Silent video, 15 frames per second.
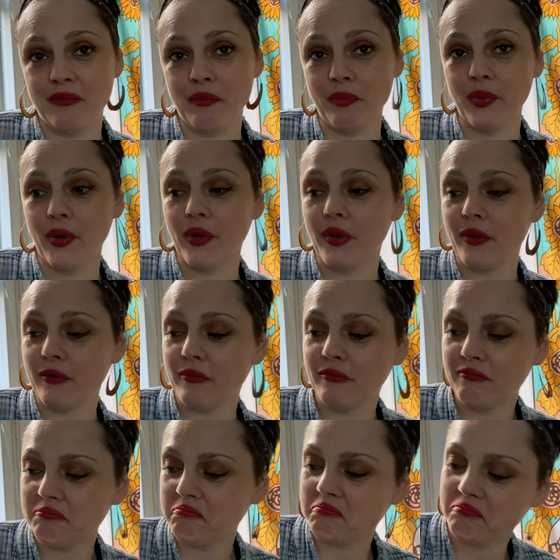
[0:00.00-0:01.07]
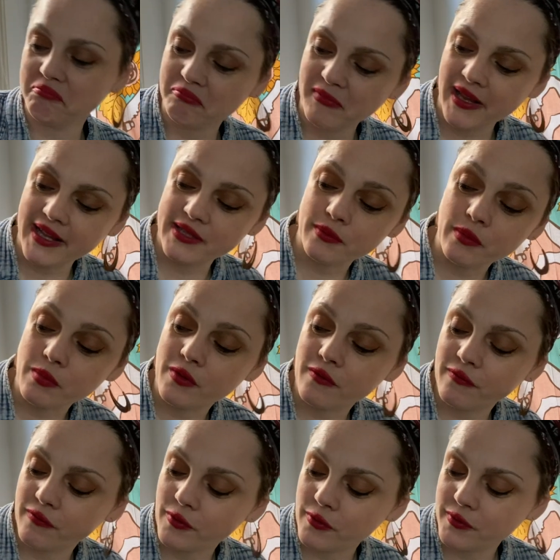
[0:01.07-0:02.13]
But as we move
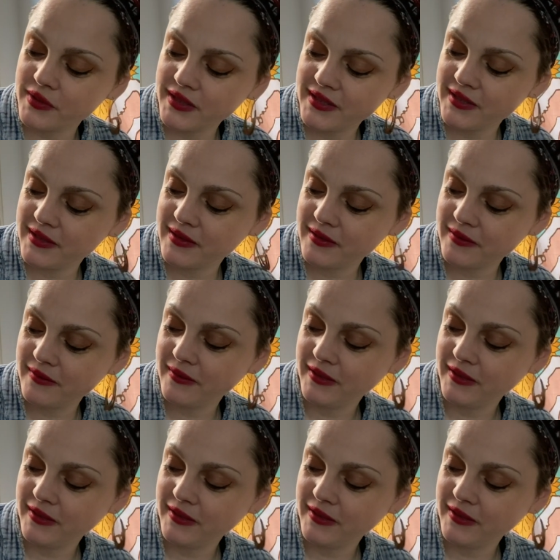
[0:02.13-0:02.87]
forwards,